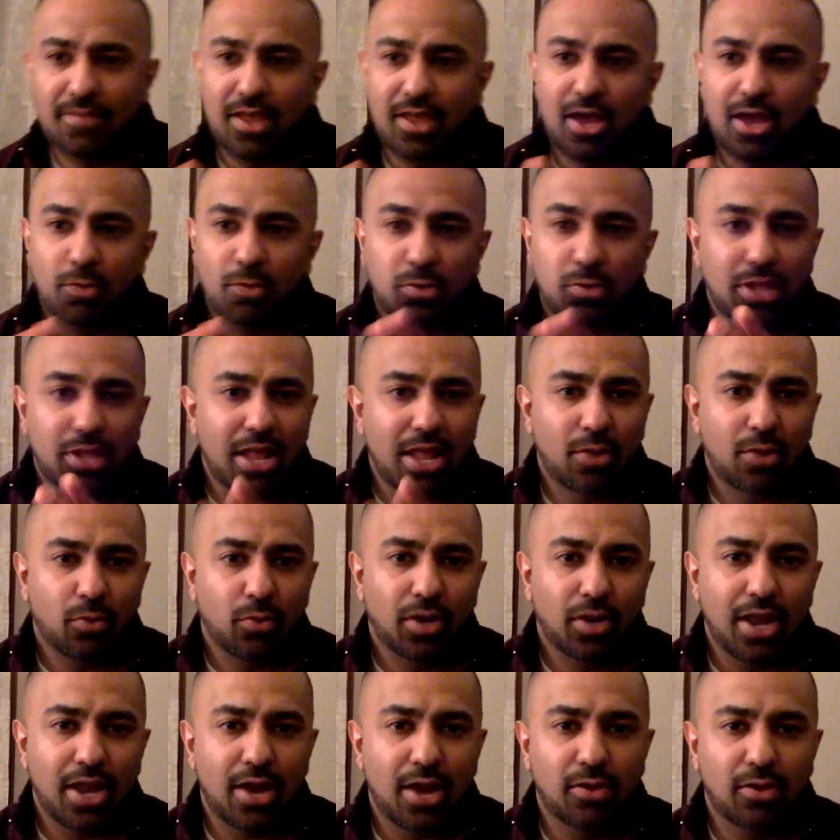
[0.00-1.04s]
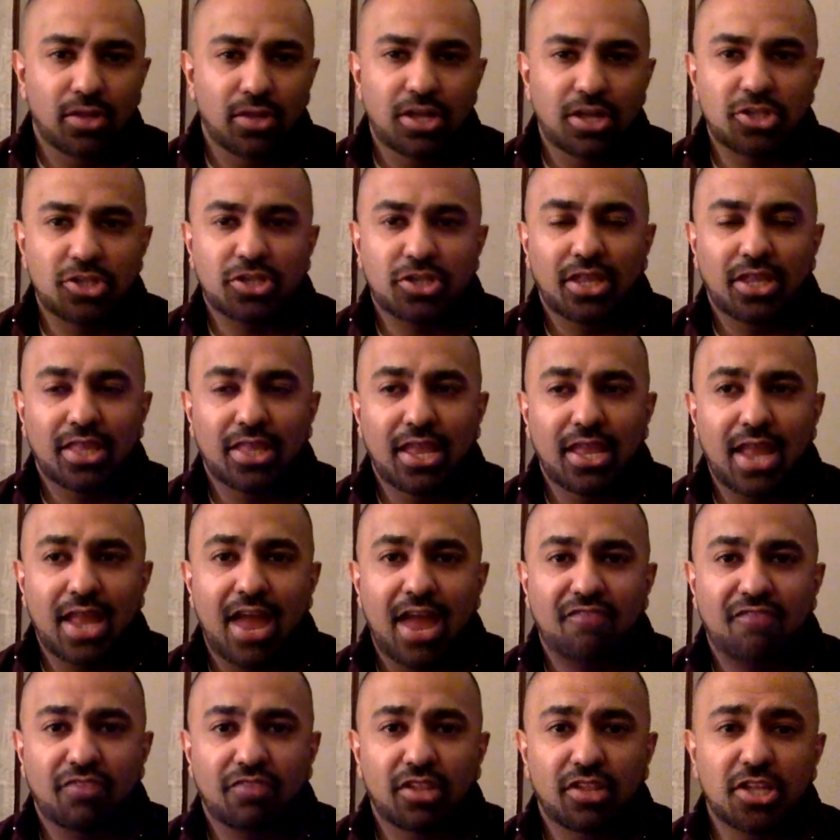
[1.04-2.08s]
We had a 1 hour lunch, and then
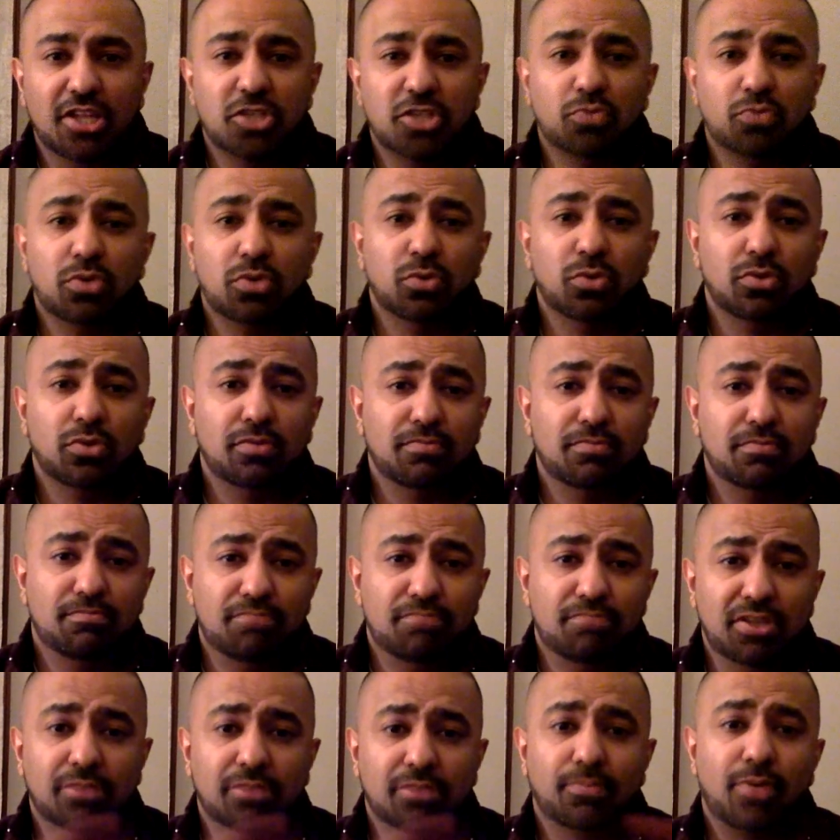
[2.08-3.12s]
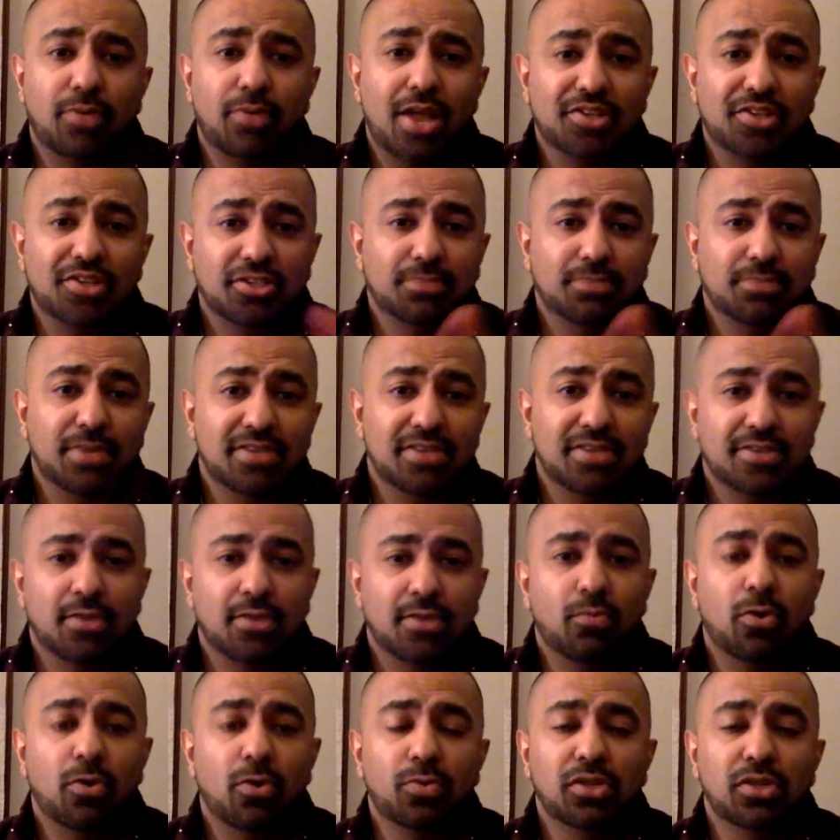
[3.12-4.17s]
after lunch we would build projects based on
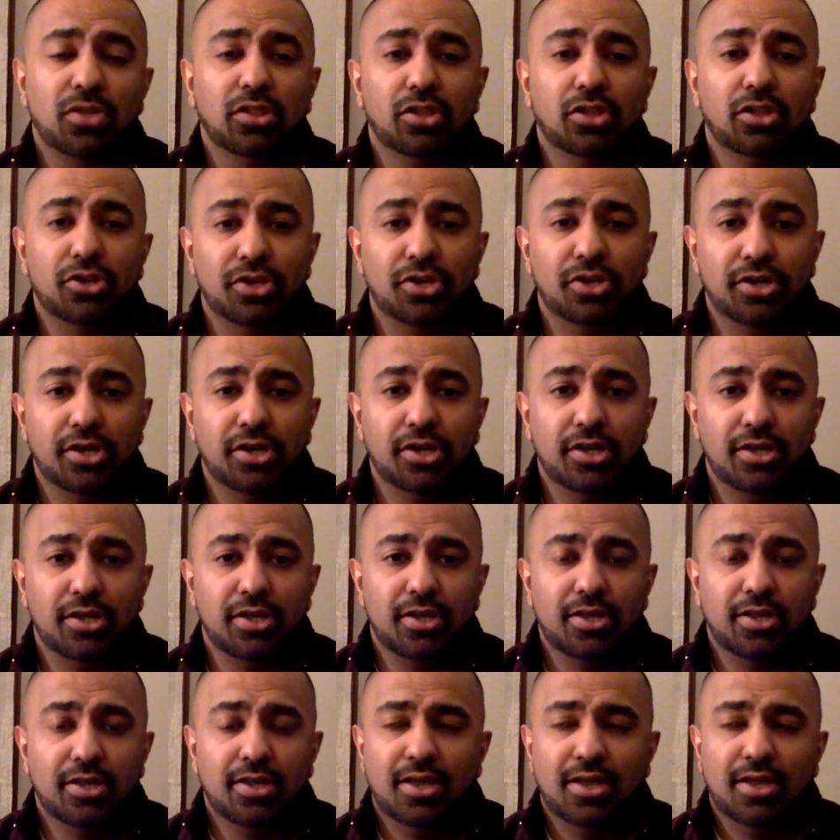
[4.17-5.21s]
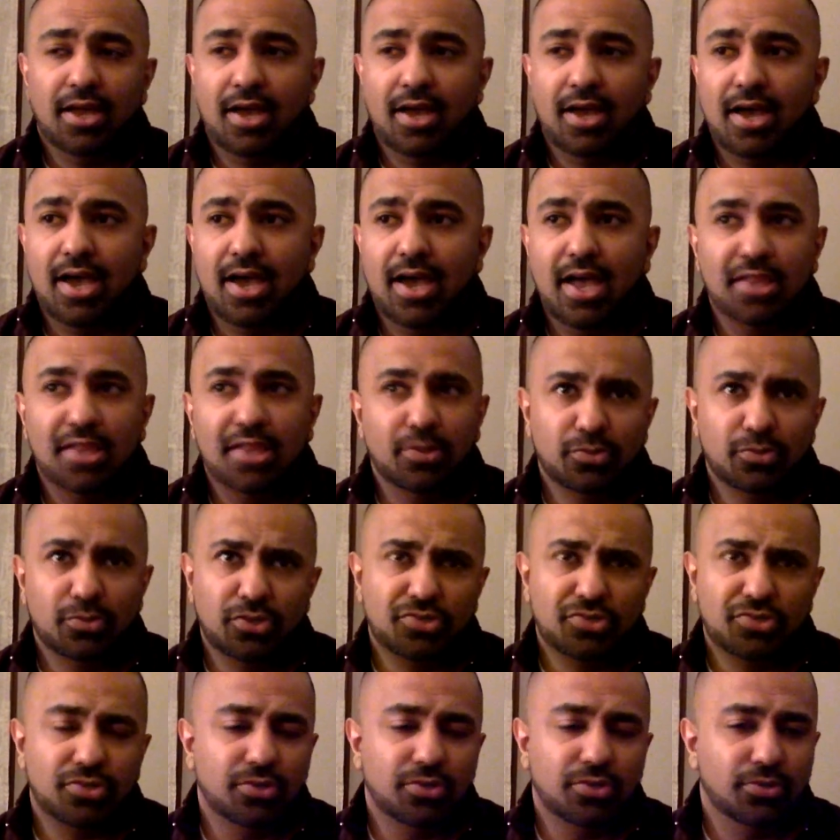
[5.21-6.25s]
what we learned. And there was
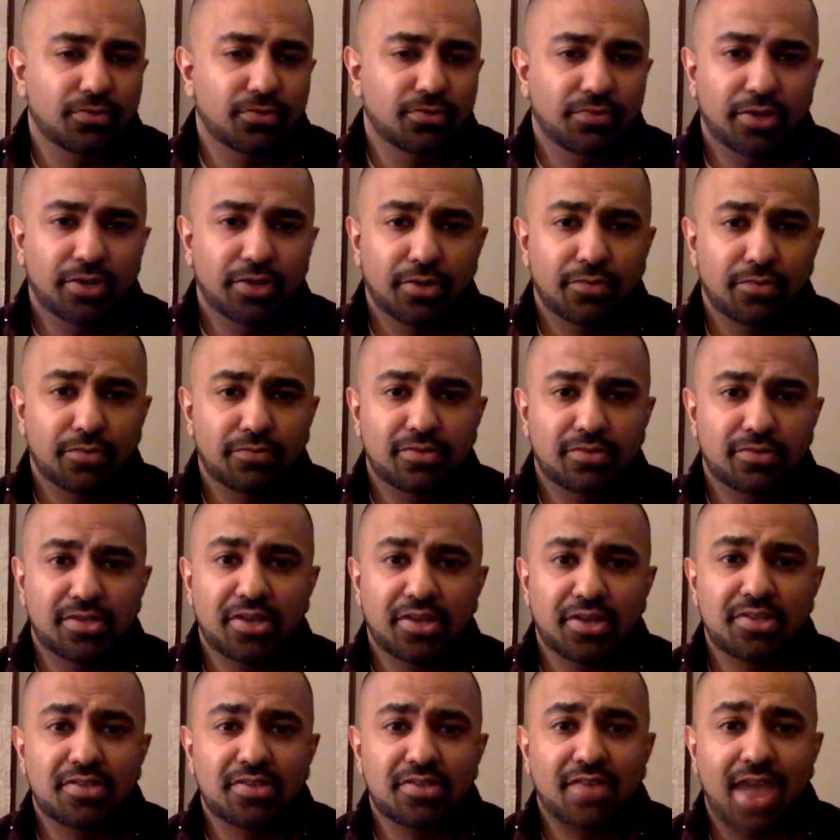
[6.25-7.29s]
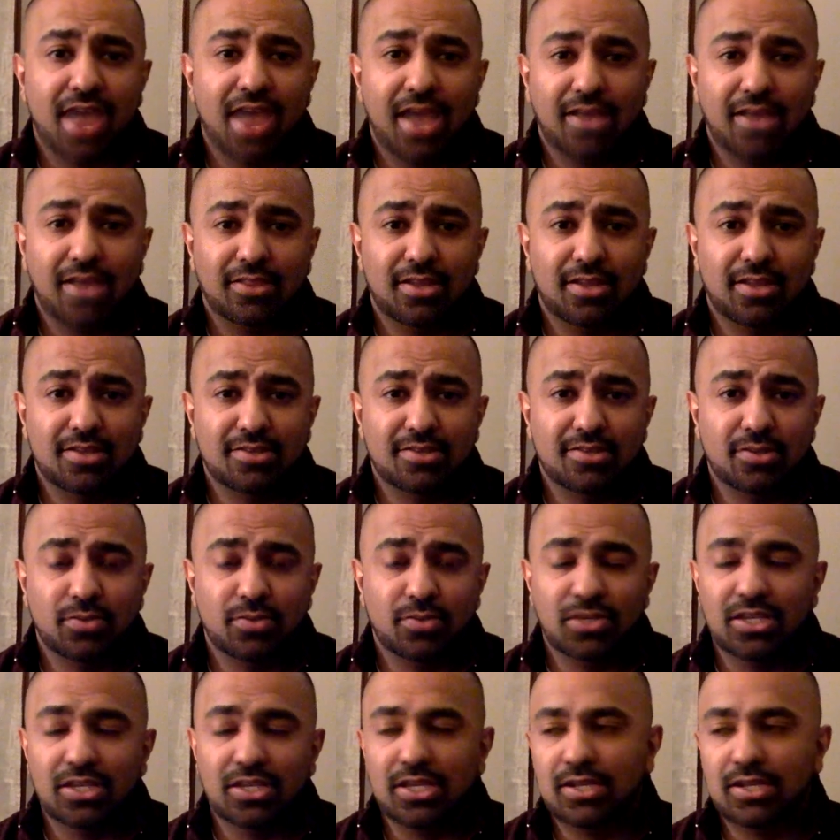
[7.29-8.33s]
also tons of hackathons that we
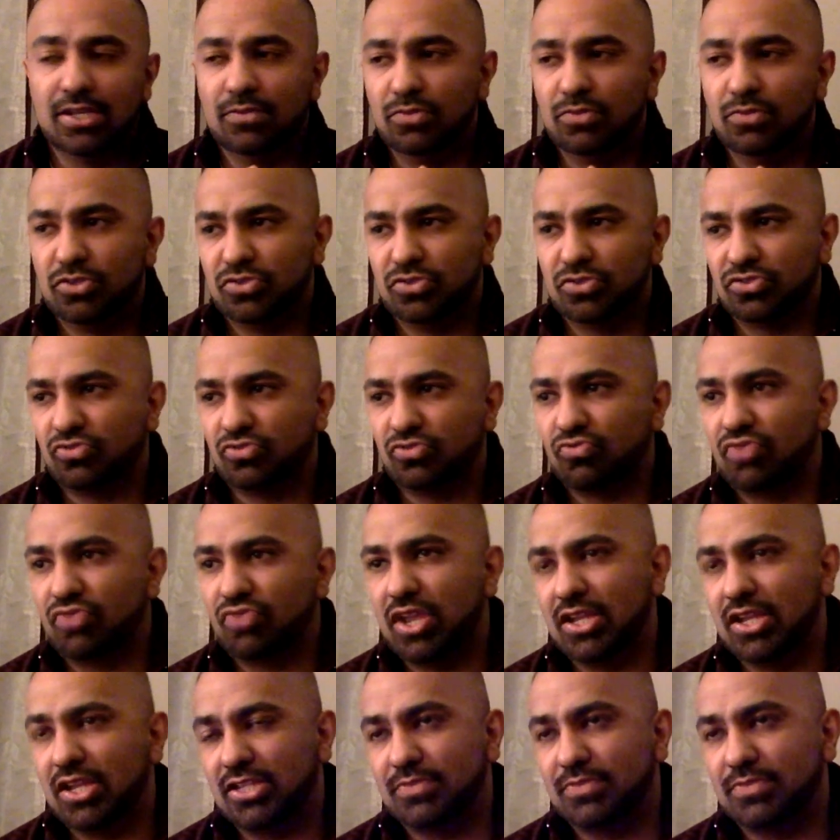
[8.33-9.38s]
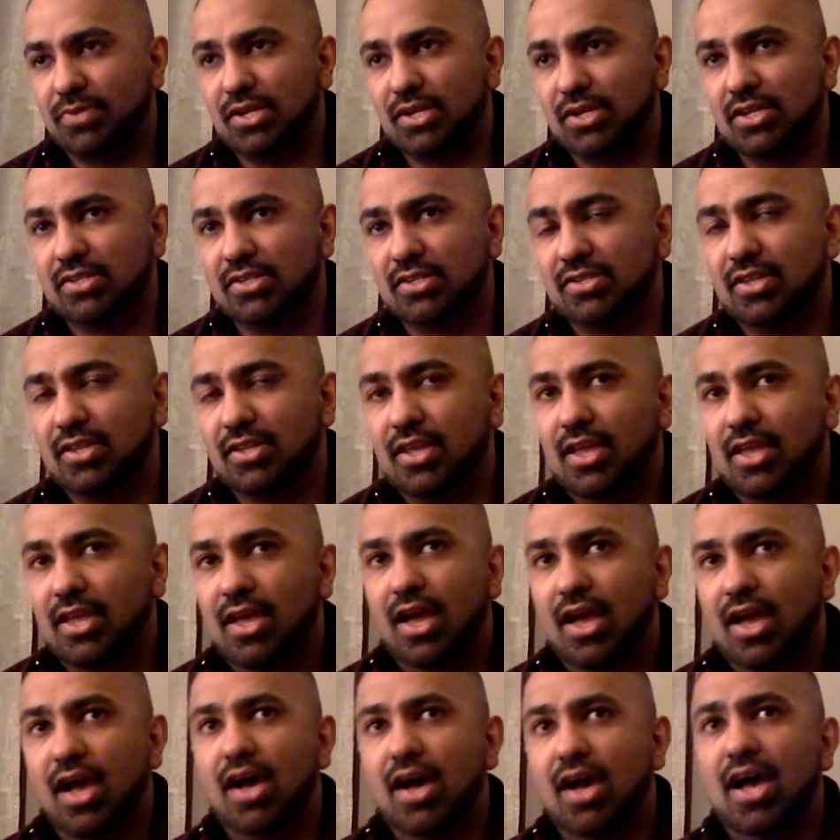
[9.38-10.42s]
did, which was great experience.
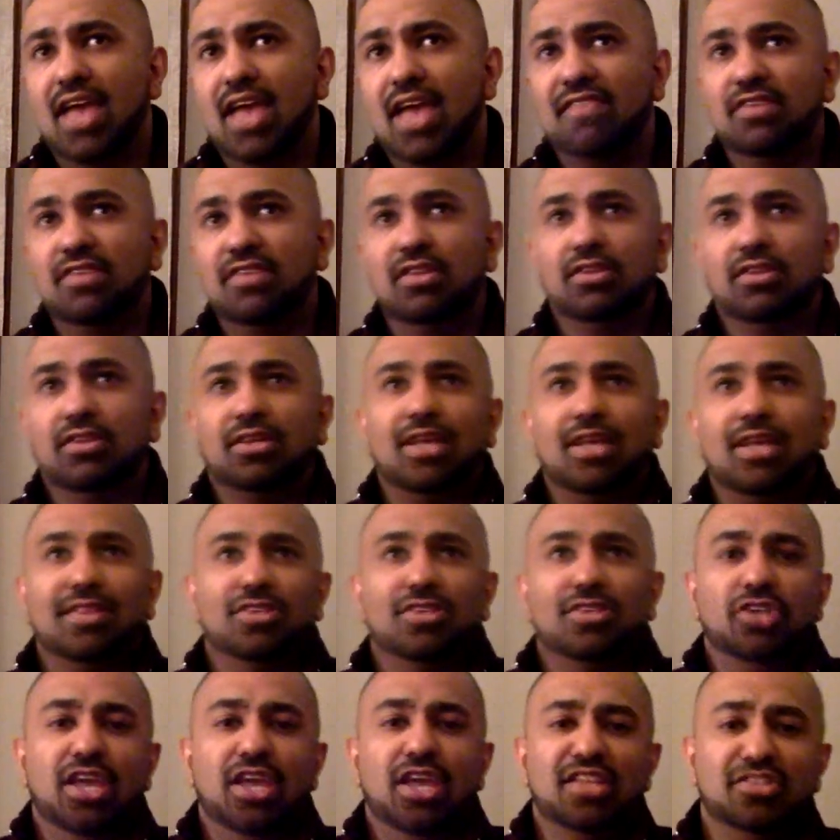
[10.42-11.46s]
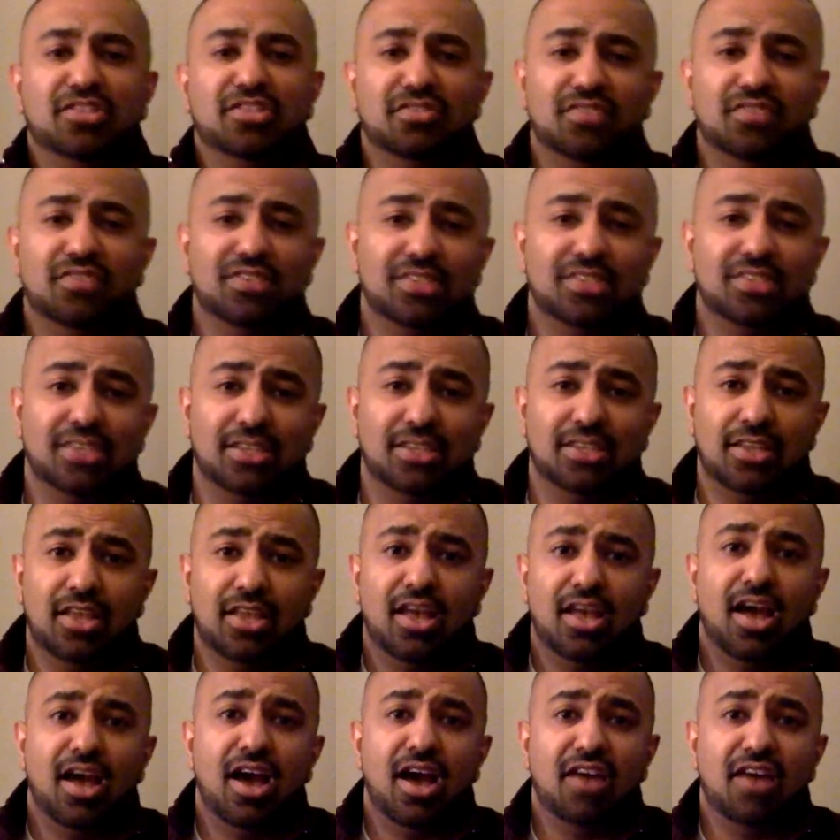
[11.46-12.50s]
I even got the chance to visit
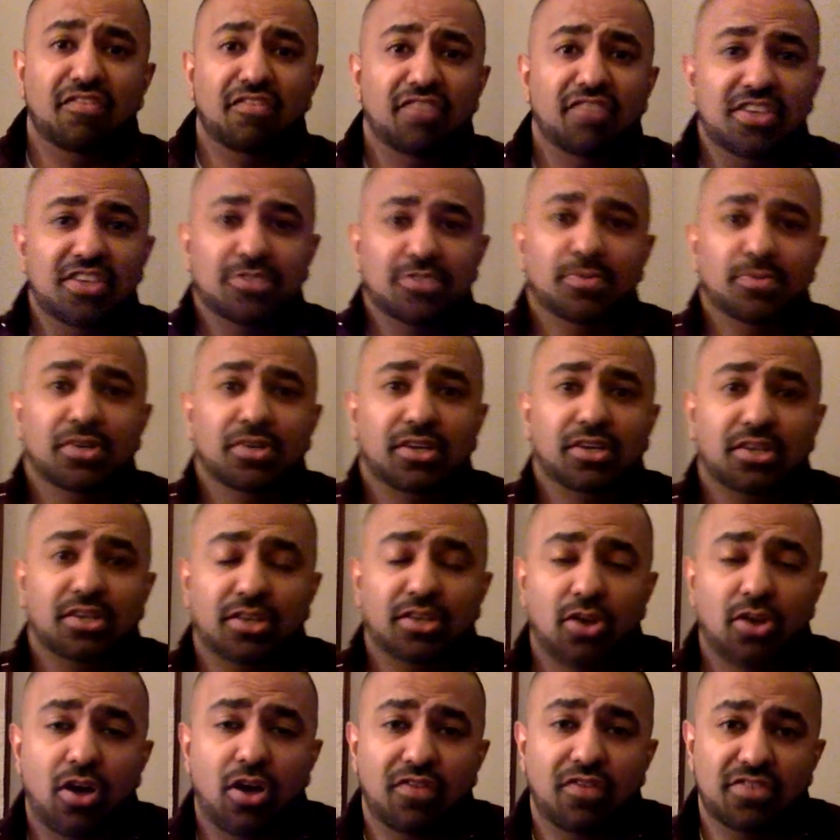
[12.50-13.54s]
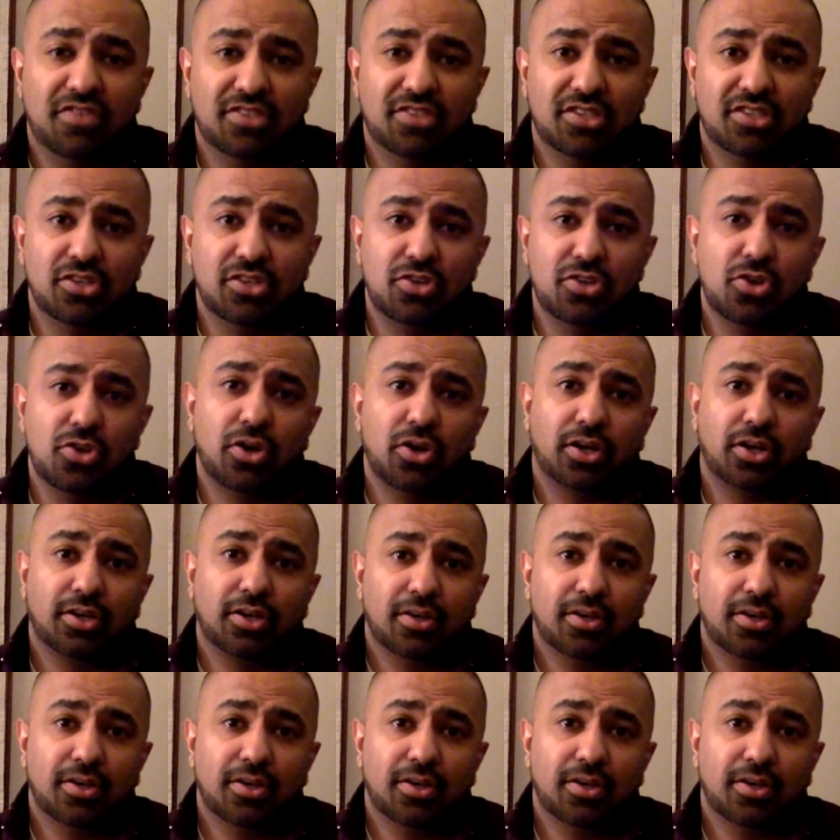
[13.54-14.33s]
Facebook office in New York,